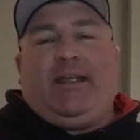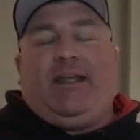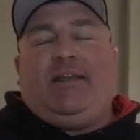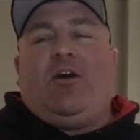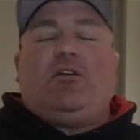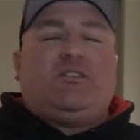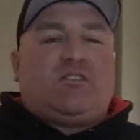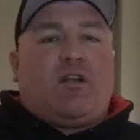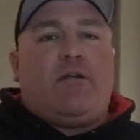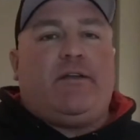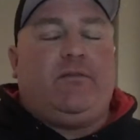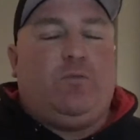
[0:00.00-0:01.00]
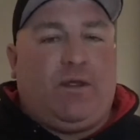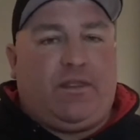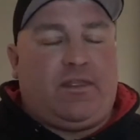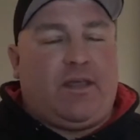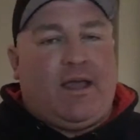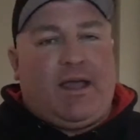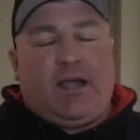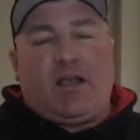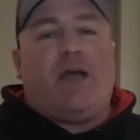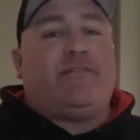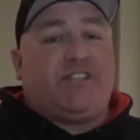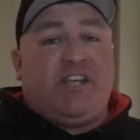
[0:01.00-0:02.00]
it all started with a
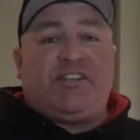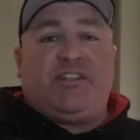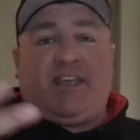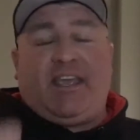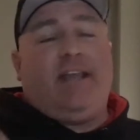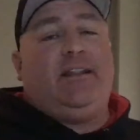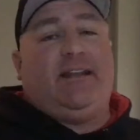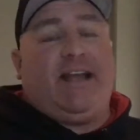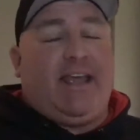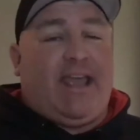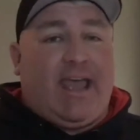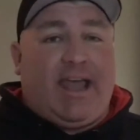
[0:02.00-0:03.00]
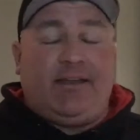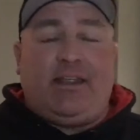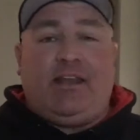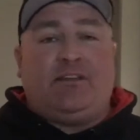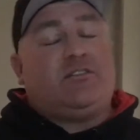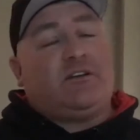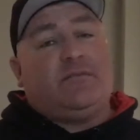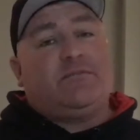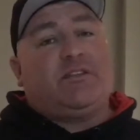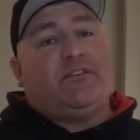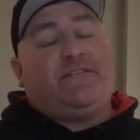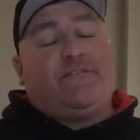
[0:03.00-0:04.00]
conversation that Kayla and I had in terms
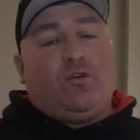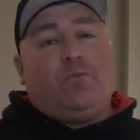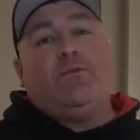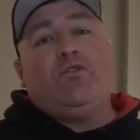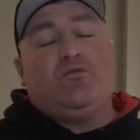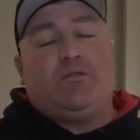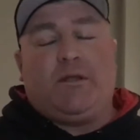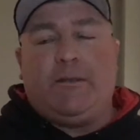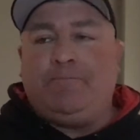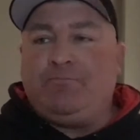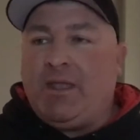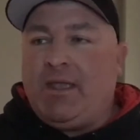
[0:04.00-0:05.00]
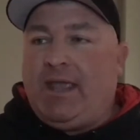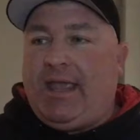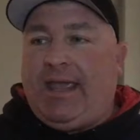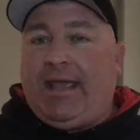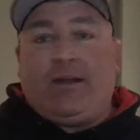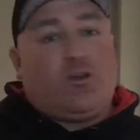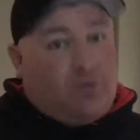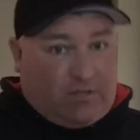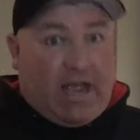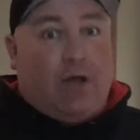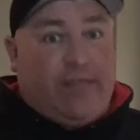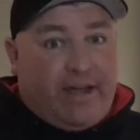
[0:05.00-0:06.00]
of the full moon, and of course
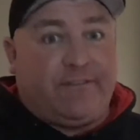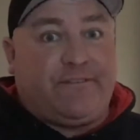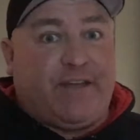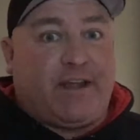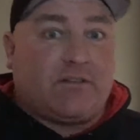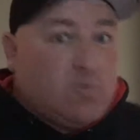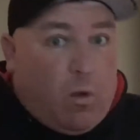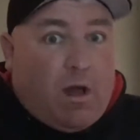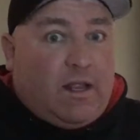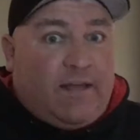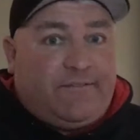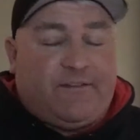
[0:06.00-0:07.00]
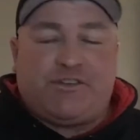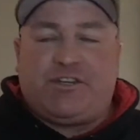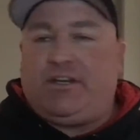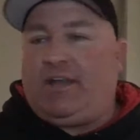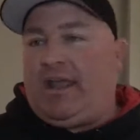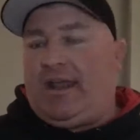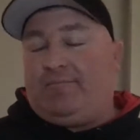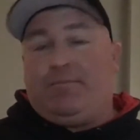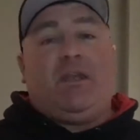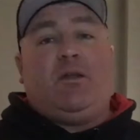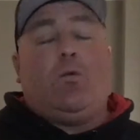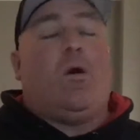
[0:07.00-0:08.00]
how that affects walleye fishing. And
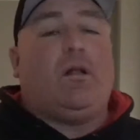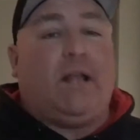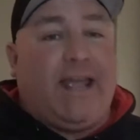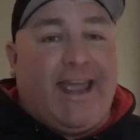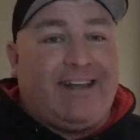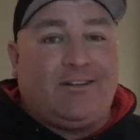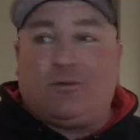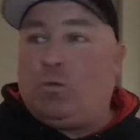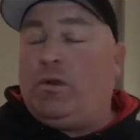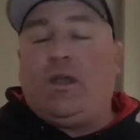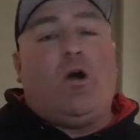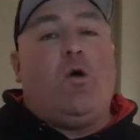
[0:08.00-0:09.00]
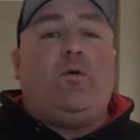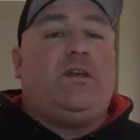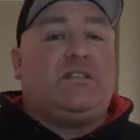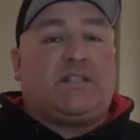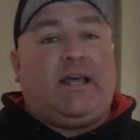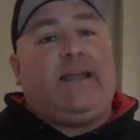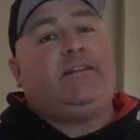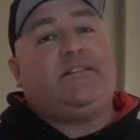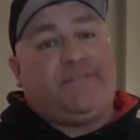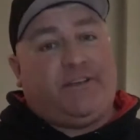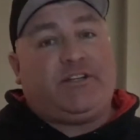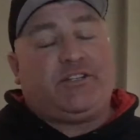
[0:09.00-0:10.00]
being a walleye angler, we always like to
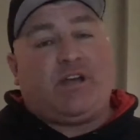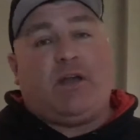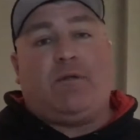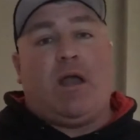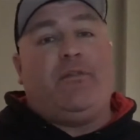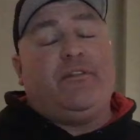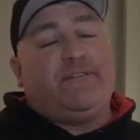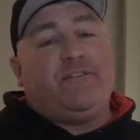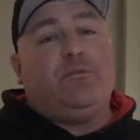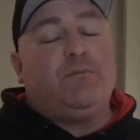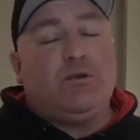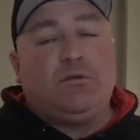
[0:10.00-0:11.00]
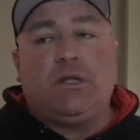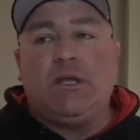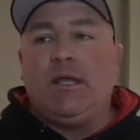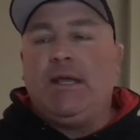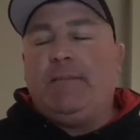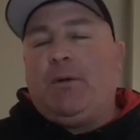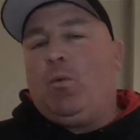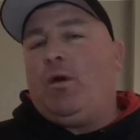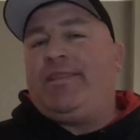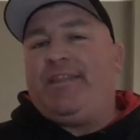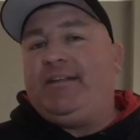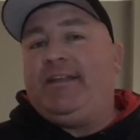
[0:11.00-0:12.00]
fish around the full moon. But one
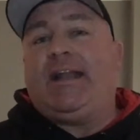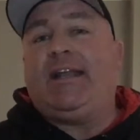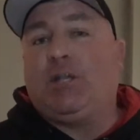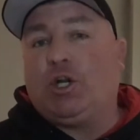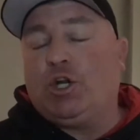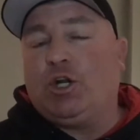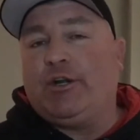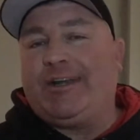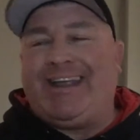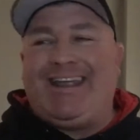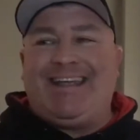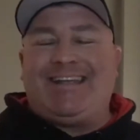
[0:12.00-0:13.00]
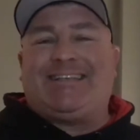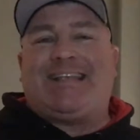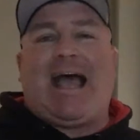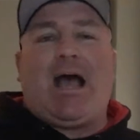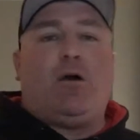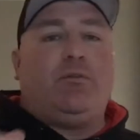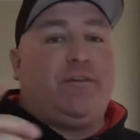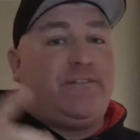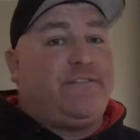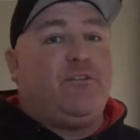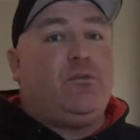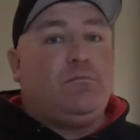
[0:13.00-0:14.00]
thing that I learned is how the
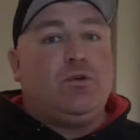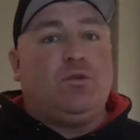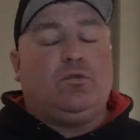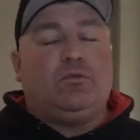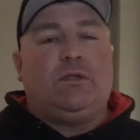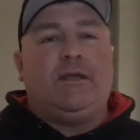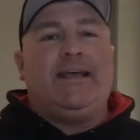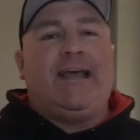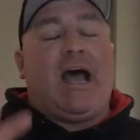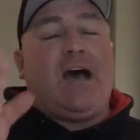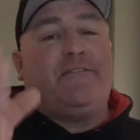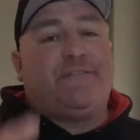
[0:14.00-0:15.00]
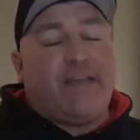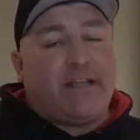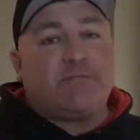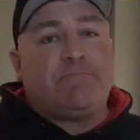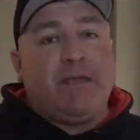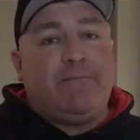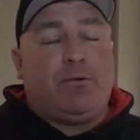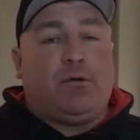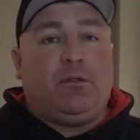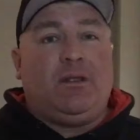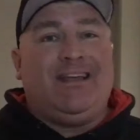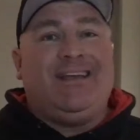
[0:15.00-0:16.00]
full moon affects people
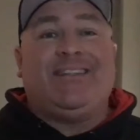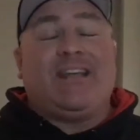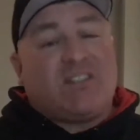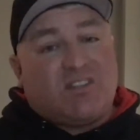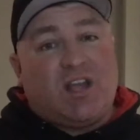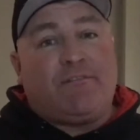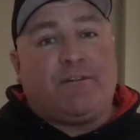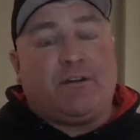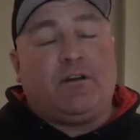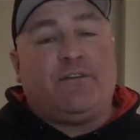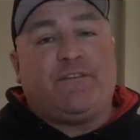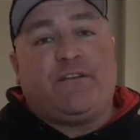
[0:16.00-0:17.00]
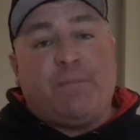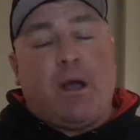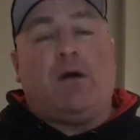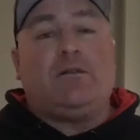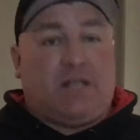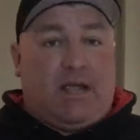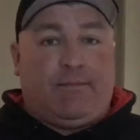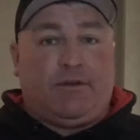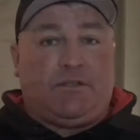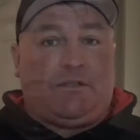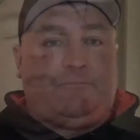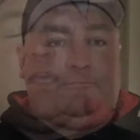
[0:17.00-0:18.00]
that suffer from
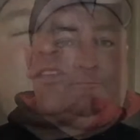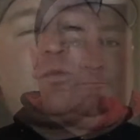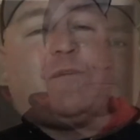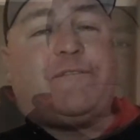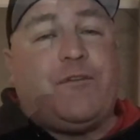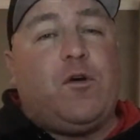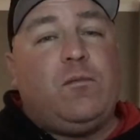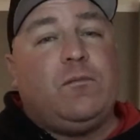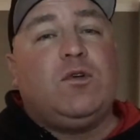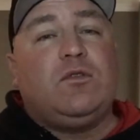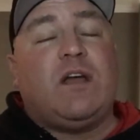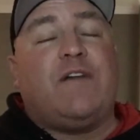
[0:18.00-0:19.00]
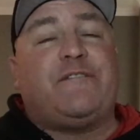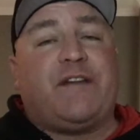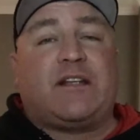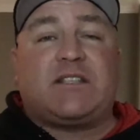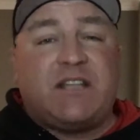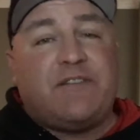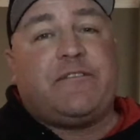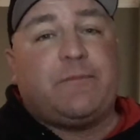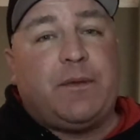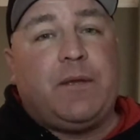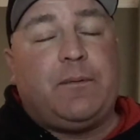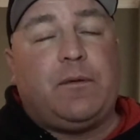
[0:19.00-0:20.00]
Alzheimer's. So a full moon affects different
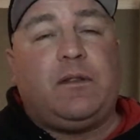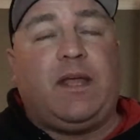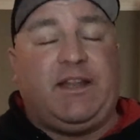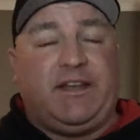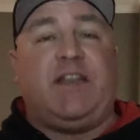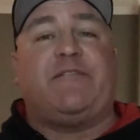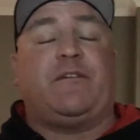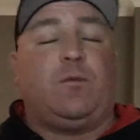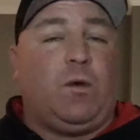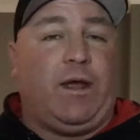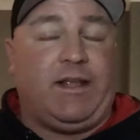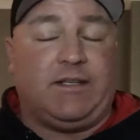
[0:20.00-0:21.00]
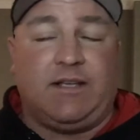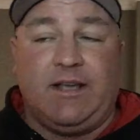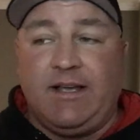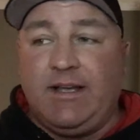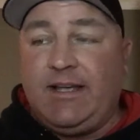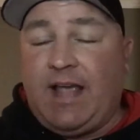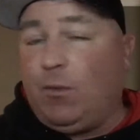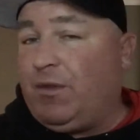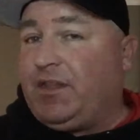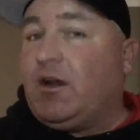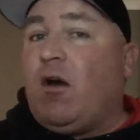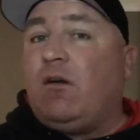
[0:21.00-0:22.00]
people in different ways. And
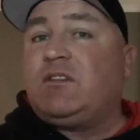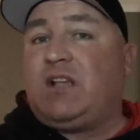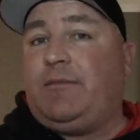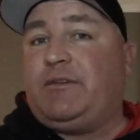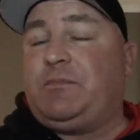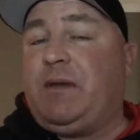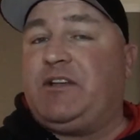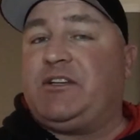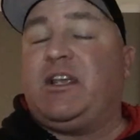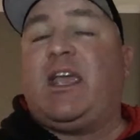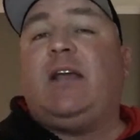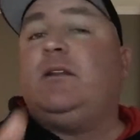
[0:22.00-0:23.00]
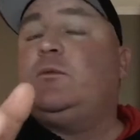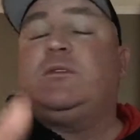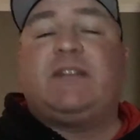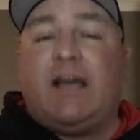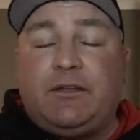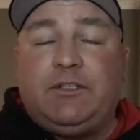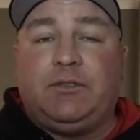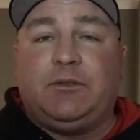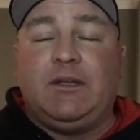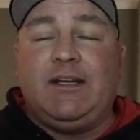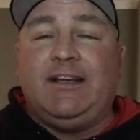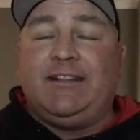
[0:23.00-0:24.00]
with an Alzheimer's patient, Kayla will tell you
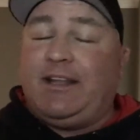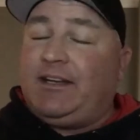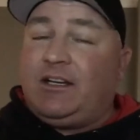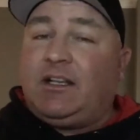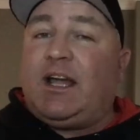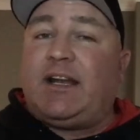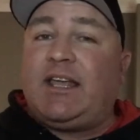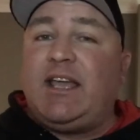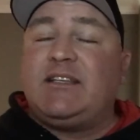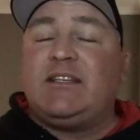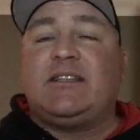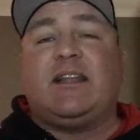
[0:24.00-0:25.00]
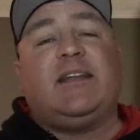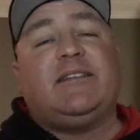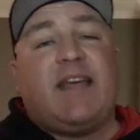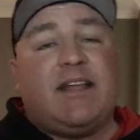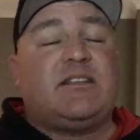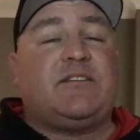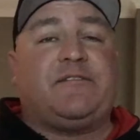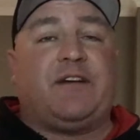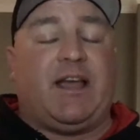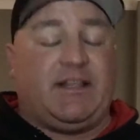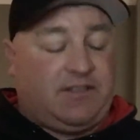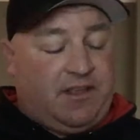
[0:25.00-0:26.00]
that in a lot of cases it
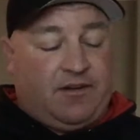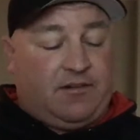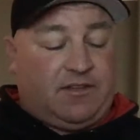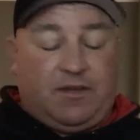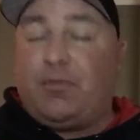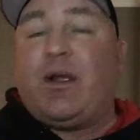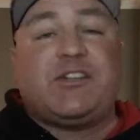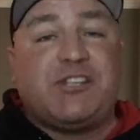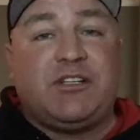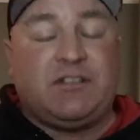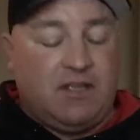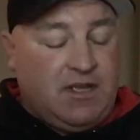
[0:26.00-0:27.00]
intensifies their depression,